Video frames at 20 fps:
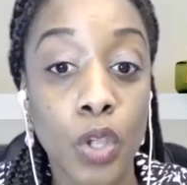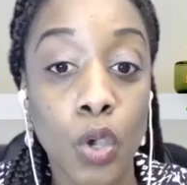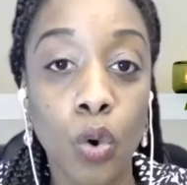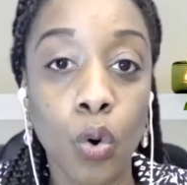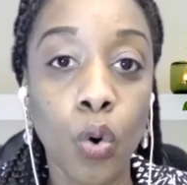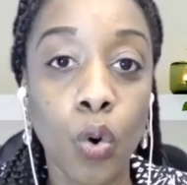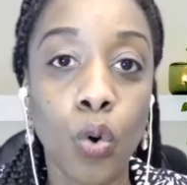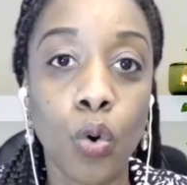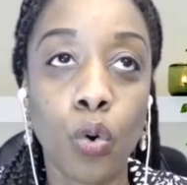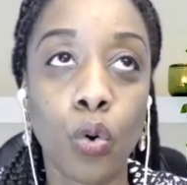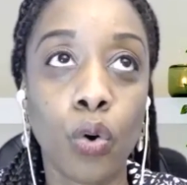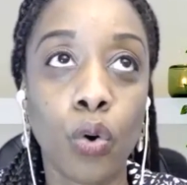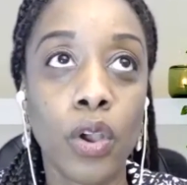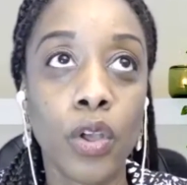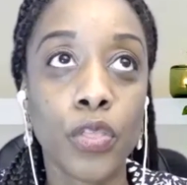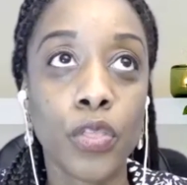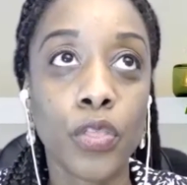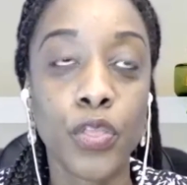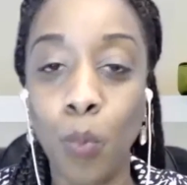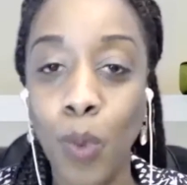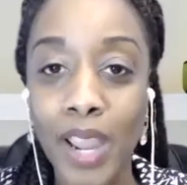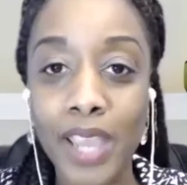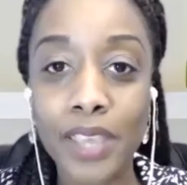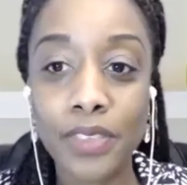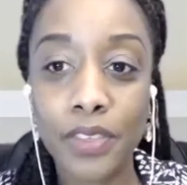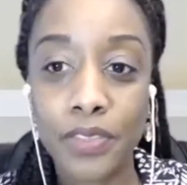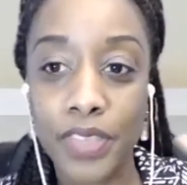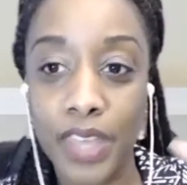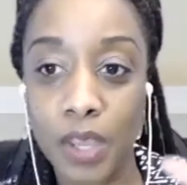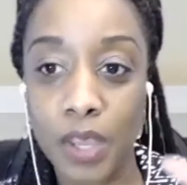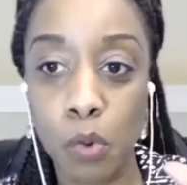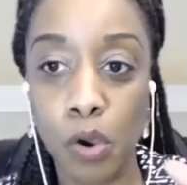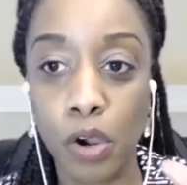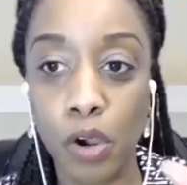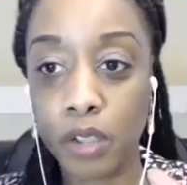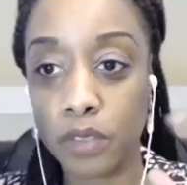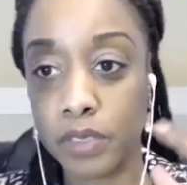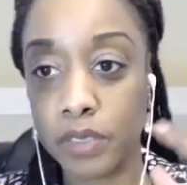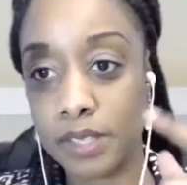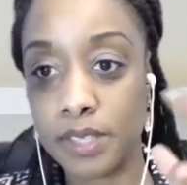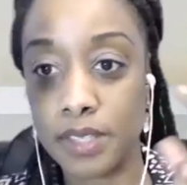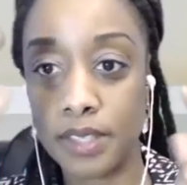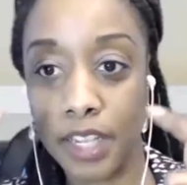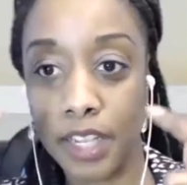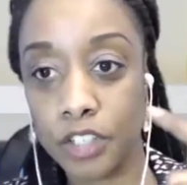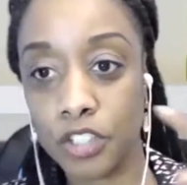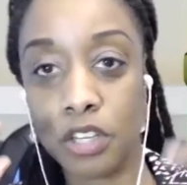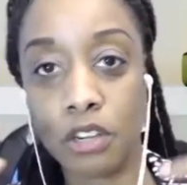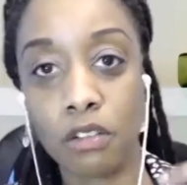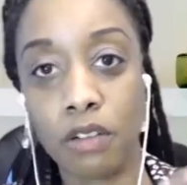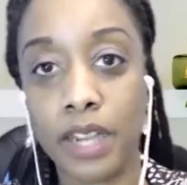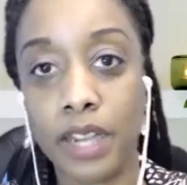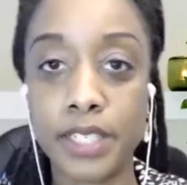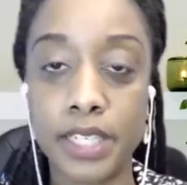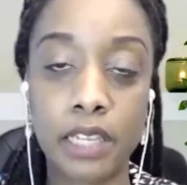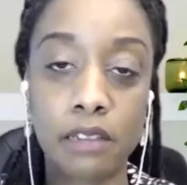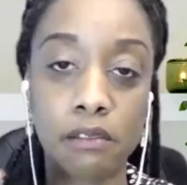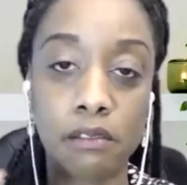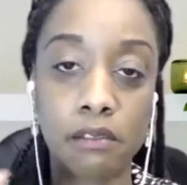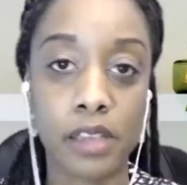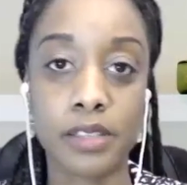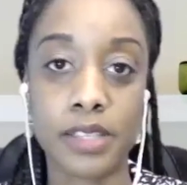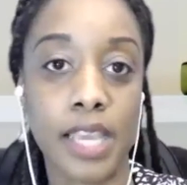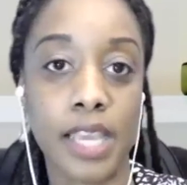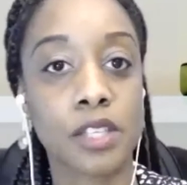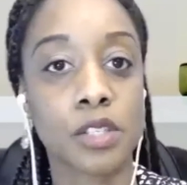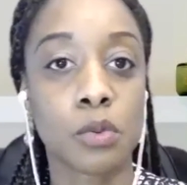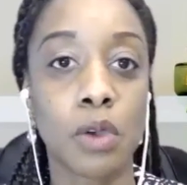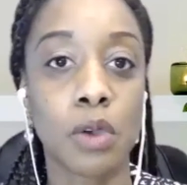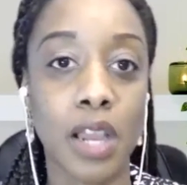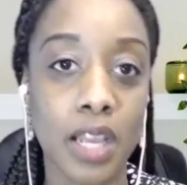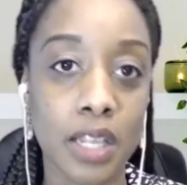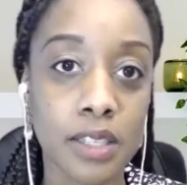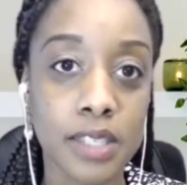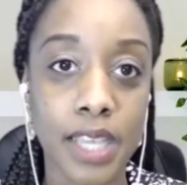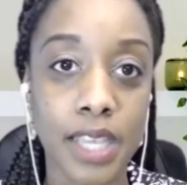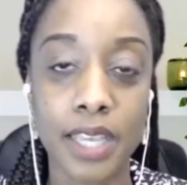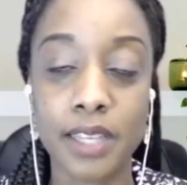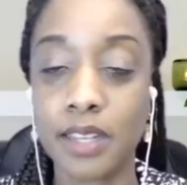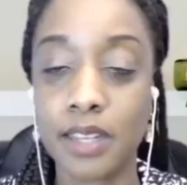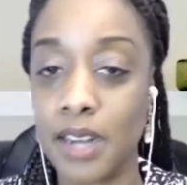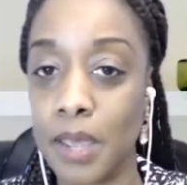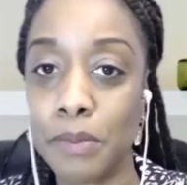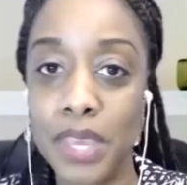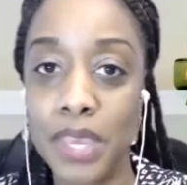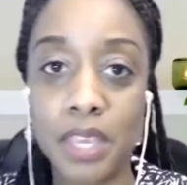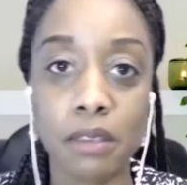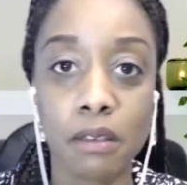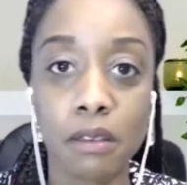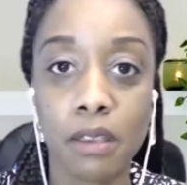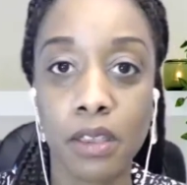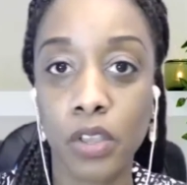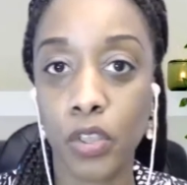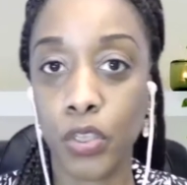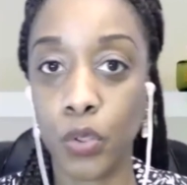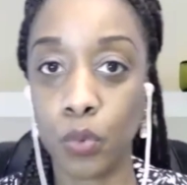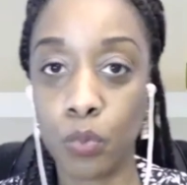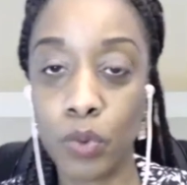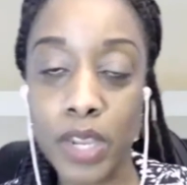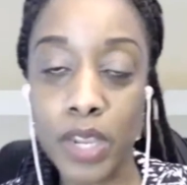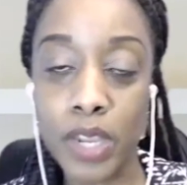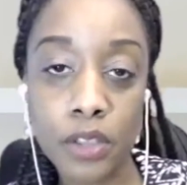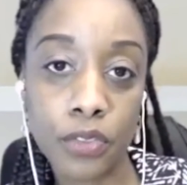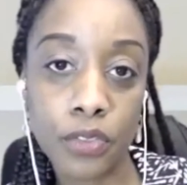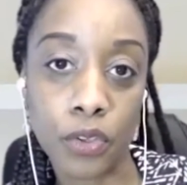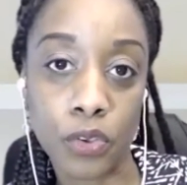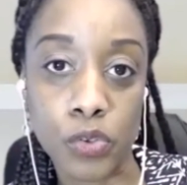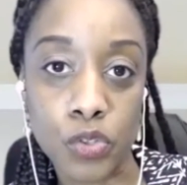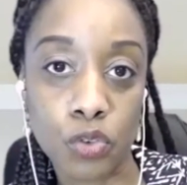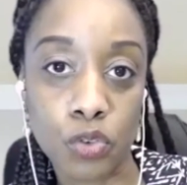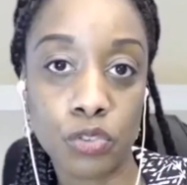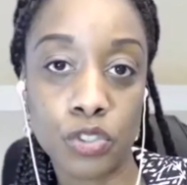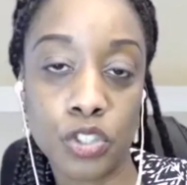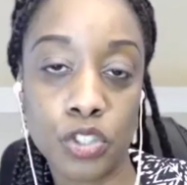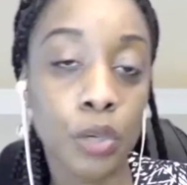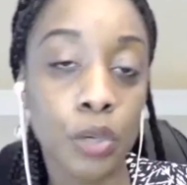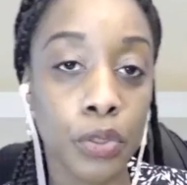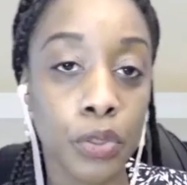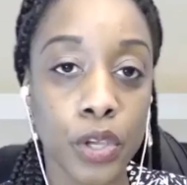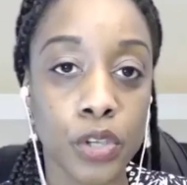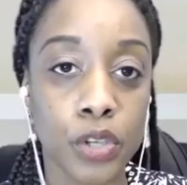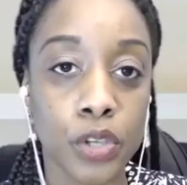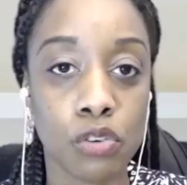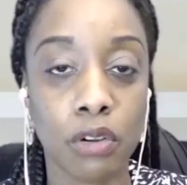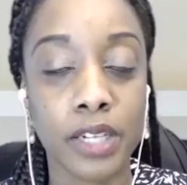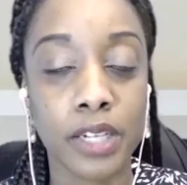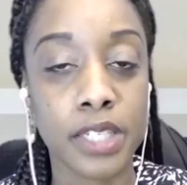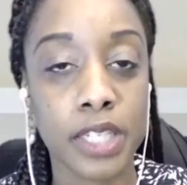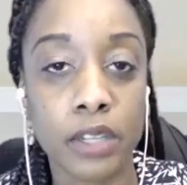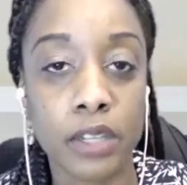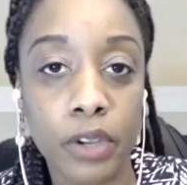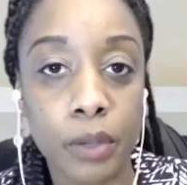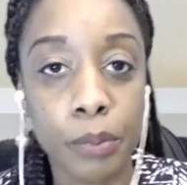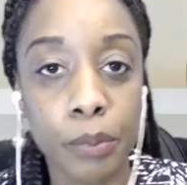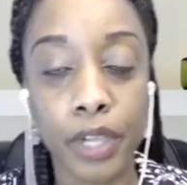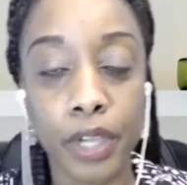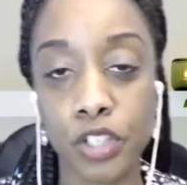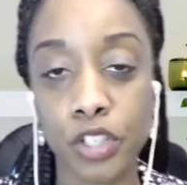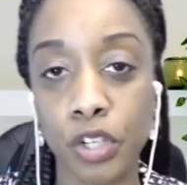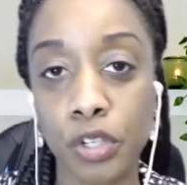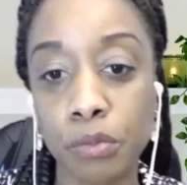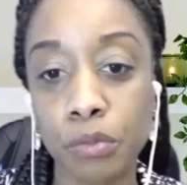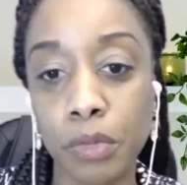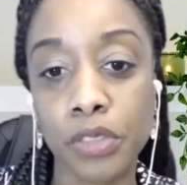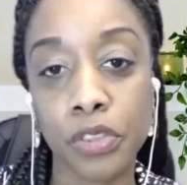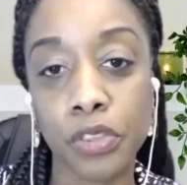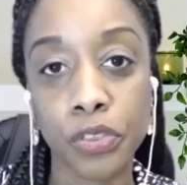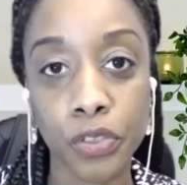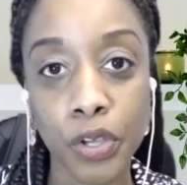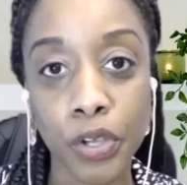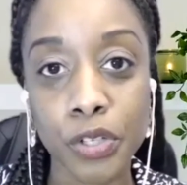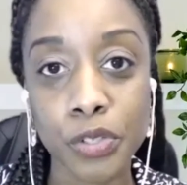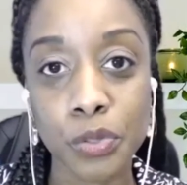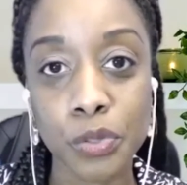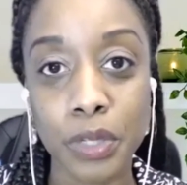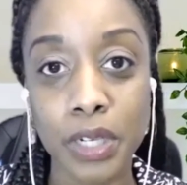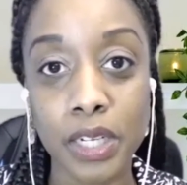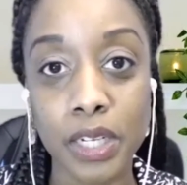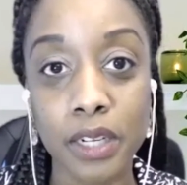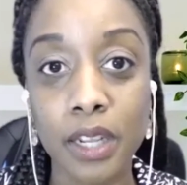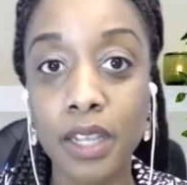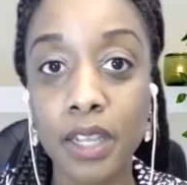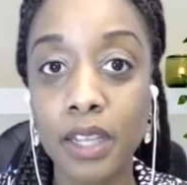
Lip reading: Or the way that they work, their selection criteria is X, Y, and Z, and I meet 2 of those criteria, but I don't meet the 3rd one.